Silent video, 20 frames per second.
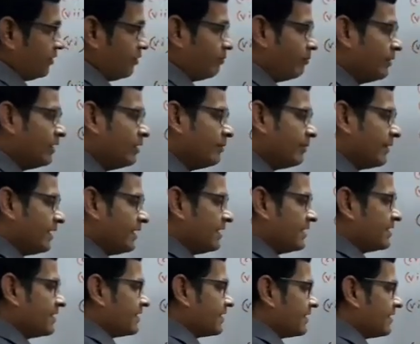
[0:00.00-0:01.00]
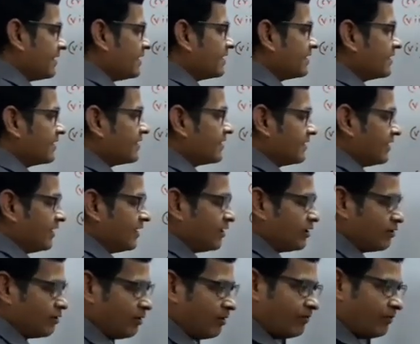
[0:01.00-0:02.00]
B minus C is the
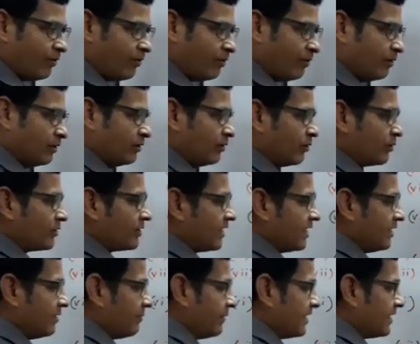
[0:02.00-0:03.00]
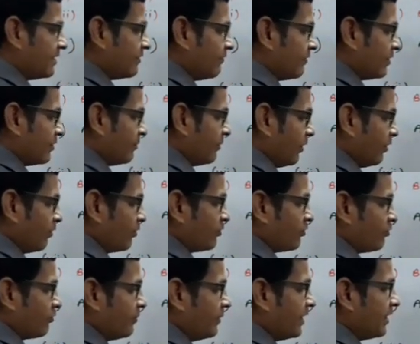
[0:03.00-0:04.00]
set of all those elements which belong
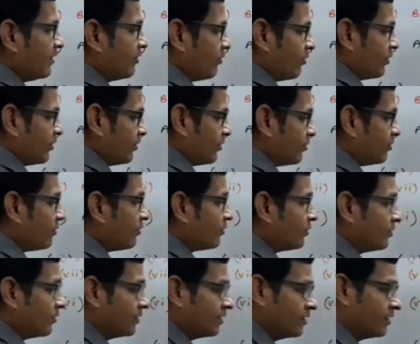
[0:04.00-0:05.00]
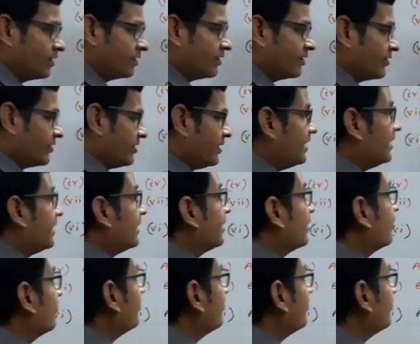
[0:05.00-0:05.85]
to B, not to C.